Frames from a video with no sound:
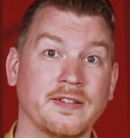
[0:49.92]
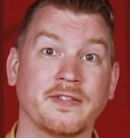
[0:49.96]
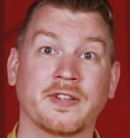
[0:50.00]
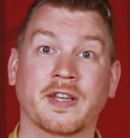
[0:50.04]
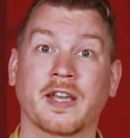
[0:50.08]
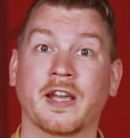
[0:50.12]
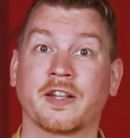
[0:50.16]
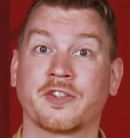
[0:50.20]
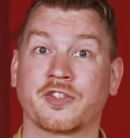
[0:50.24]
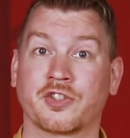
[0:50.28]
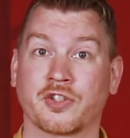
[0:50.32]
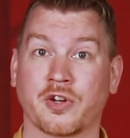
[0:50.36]
To
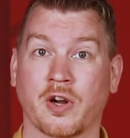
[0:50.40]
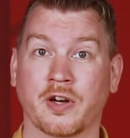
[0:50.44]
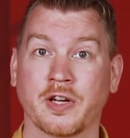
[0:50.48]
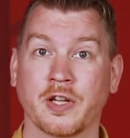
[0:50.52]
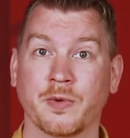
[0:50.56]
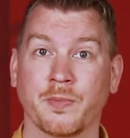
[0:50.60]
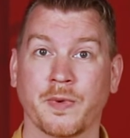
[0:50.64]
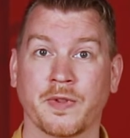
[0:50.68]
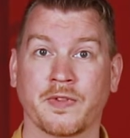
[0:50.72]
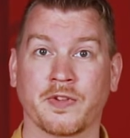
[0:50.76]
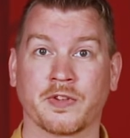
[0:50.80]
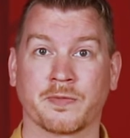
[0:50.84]
get
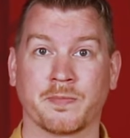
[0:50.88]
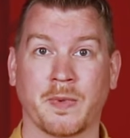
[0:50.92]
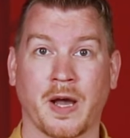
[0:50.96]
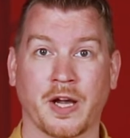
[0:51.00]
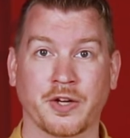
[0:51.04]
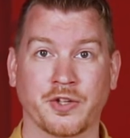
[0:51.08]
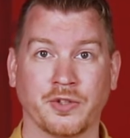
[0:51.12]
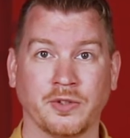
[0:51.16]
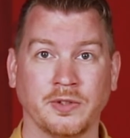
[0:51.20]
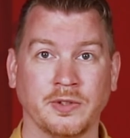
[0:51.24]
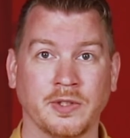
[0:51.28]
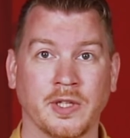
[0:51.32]
started with this
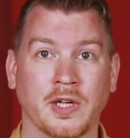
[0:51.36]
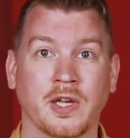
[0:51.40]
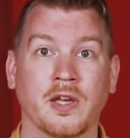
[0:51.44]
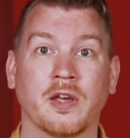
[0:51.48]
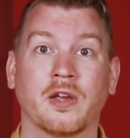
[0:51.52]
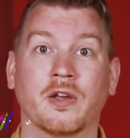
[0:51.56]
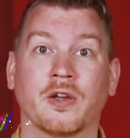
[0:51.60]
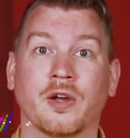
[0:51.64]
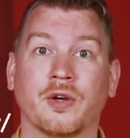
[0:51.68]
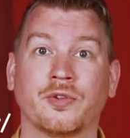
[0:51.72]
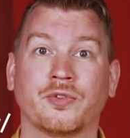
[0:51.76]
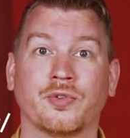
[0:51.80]
module,
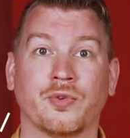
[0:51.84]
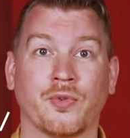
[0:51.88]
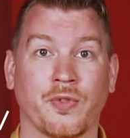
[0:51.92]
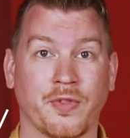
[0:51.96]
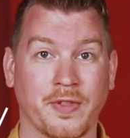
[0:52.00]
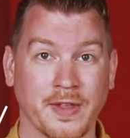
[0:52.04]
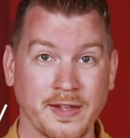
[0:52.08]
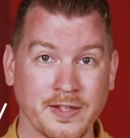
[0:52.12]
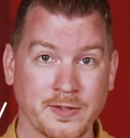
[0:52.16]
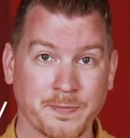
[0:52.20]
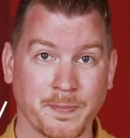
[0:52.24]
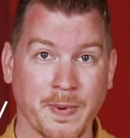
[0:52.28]
go to
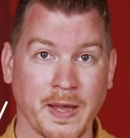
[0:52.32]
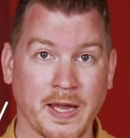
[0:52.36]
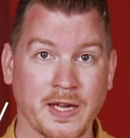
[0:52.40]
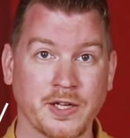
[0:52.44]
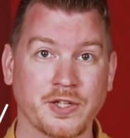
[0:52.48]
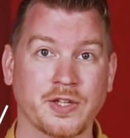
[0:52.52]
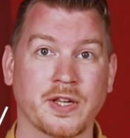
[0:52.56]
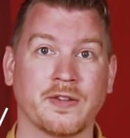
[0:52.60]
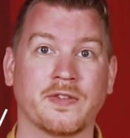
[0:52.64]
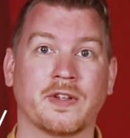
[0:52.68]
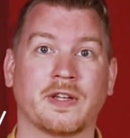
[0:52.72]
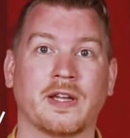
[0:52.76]
this
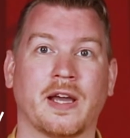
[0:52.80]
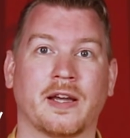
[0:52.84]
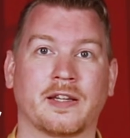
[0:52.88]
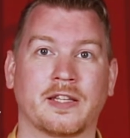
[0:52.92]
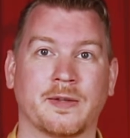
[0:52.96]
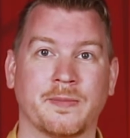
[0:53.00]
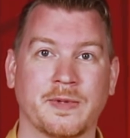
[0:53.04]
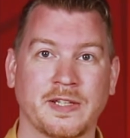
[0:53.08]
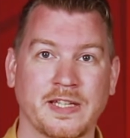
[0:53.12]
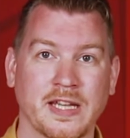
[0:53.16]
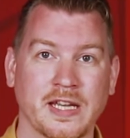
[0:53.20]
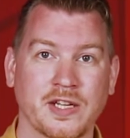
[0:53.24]
page in the
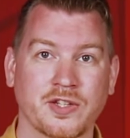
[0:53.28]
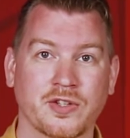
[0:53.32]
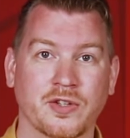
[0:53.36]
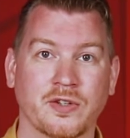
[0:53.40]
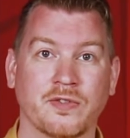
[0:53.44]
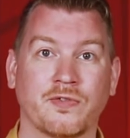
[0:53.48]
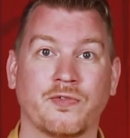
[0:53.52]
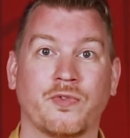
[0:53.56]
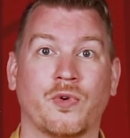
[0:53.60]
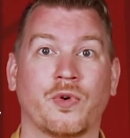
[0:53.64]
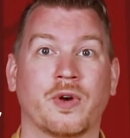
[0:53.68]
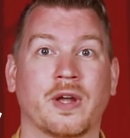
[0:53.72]
documentation
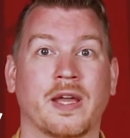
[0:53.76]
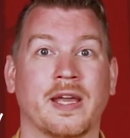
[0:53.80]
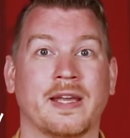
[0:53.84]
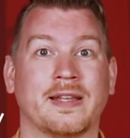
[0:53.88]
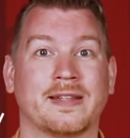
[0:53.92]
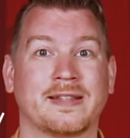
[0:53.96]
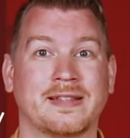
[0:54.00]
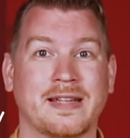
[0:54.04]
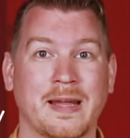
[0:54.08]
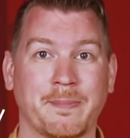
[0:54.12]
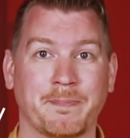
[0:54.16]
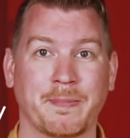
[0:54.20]
for a
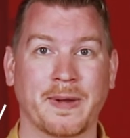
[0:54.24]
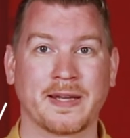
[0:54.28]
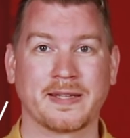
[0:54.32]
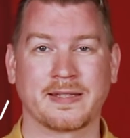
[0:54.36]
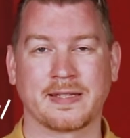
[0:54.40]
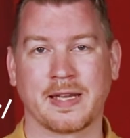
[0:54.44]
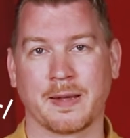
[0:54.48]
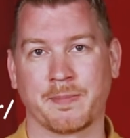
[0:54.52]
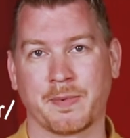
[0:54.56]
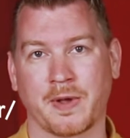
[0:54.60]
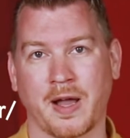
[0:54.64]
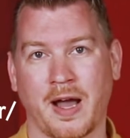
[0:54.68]

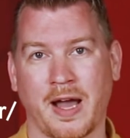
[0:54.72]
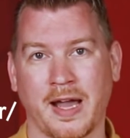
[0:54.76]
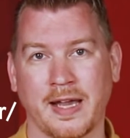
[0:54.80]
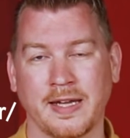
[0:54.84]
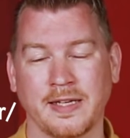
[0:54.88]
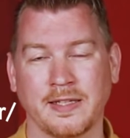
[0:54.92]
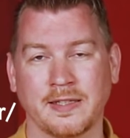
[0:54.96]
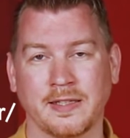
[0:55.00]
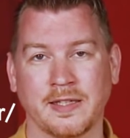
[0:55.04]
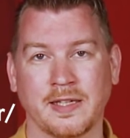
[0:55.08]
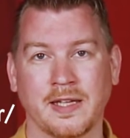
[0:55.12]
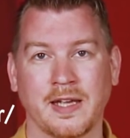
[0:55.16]
step-by-step
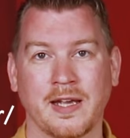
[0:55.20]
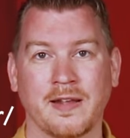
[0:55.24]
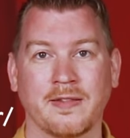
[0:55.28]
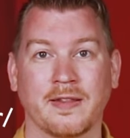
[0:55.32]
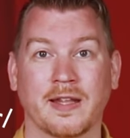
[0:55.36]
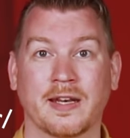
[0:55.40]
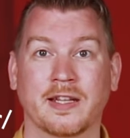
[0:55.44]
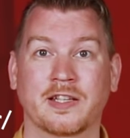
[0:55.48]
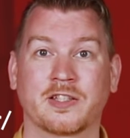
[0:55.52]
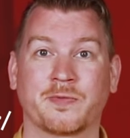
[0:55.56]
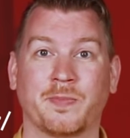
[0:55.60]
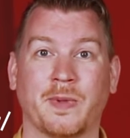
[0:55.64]
guide
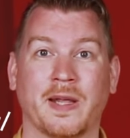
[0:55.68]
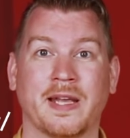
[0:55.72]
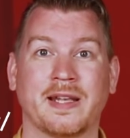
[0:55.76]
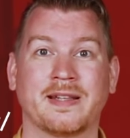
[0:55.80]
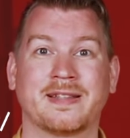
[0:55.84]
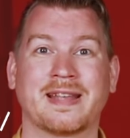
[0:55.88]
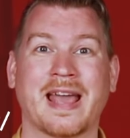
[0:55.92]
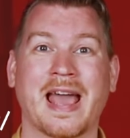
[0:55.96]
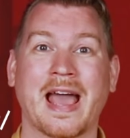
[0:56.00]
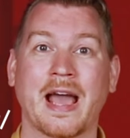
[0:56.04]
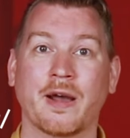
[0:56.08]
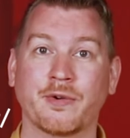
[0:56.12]
that
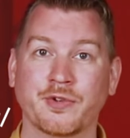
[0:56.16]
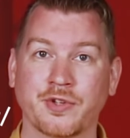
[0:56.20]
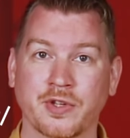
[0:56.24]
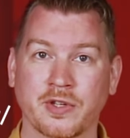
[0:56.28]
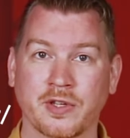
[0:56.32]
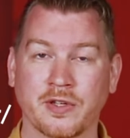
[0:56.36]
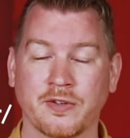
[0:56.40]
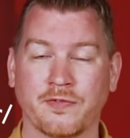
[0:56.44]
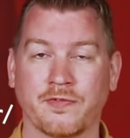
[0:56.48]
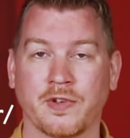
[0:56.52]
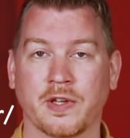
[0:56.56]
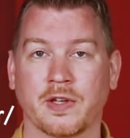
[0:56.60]
explains how to
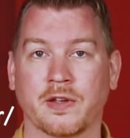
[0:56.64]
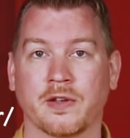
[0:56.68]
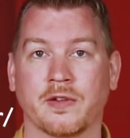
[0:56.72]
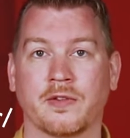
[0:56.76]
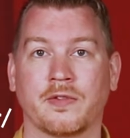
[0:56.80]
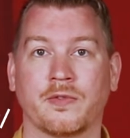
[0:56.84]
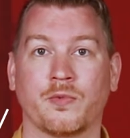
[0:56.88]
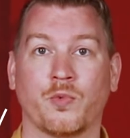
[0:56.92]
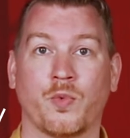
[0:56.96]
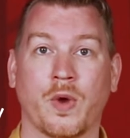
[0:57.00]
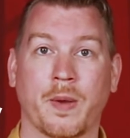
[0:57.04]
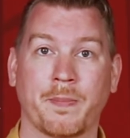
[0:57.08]

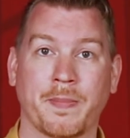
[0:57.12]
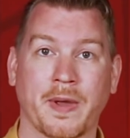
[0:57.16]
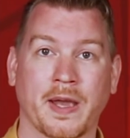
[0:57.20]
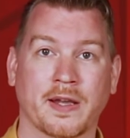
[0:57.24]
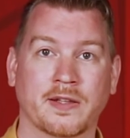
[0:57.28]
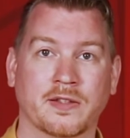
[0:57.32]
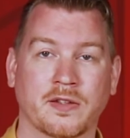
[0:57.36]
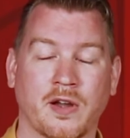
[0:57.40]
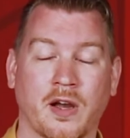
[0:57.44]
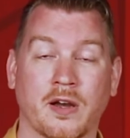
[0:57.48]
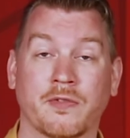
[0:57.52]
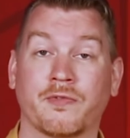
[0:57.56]
configure
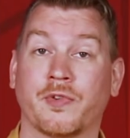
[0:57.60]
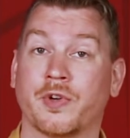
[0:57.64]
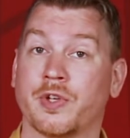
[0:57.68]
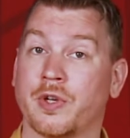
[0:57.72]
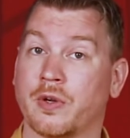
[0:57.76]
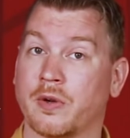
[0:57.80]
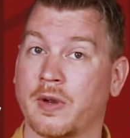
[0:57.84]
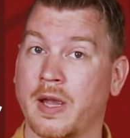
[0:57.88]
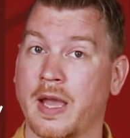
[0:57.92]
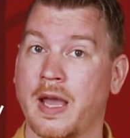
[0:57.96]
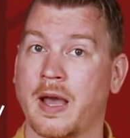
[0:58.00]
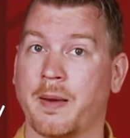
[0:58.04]
WebXR for
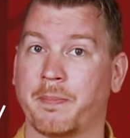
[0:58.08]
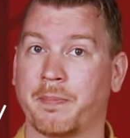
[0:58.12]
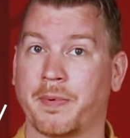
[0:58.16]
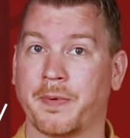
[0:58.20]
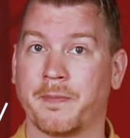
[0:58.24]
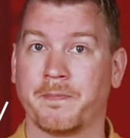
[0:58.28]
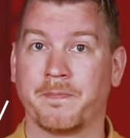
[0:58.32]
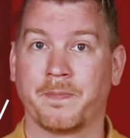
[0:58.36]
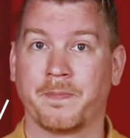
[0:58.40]
your app.